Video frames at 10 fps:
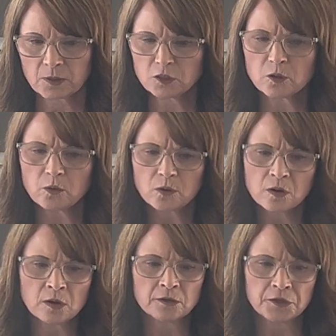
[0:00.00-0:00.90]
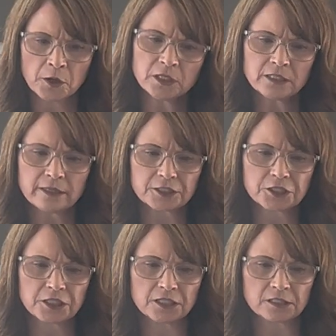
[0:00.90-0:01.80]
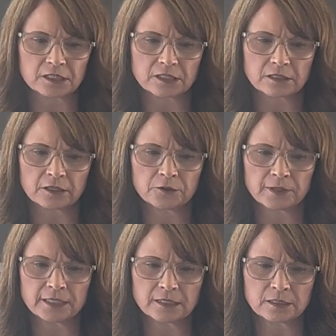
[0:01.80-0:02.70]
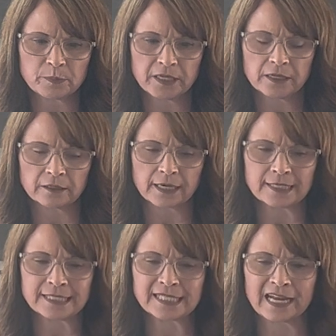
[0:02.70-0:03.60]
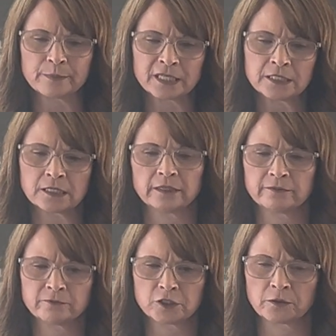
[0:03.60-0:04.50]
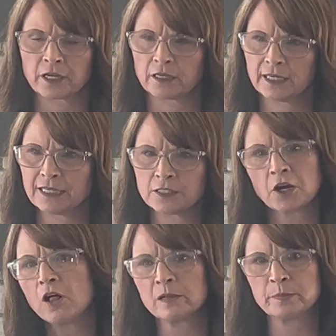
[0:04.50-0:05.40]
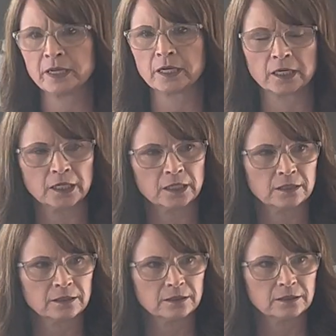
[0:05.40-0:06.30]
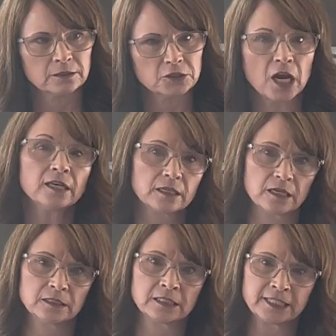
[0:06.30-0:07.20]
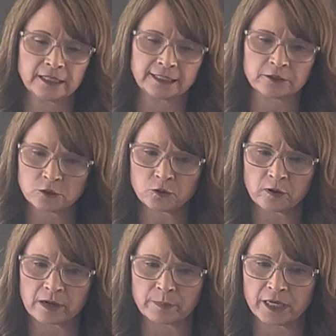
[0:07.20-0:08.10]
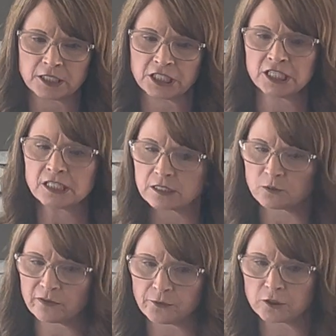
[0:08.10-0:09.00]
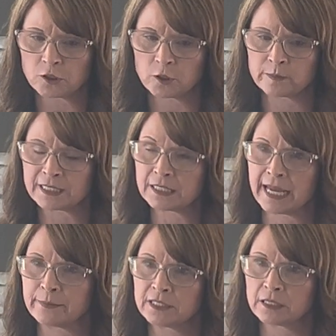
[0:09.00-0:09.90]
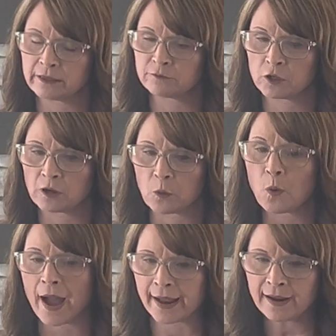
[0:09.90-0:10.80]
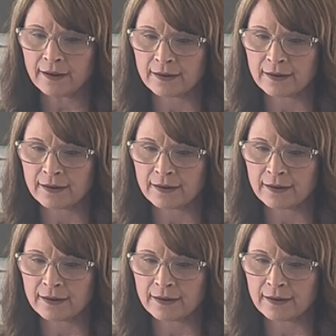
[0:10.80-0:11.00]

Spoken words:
So notice that Jesus addresses Peter as Simon, son of Jonah. He doesn't call him Peter. John does in telling of the story, but Jesus refers to him as Simon, son of Jonah. Why?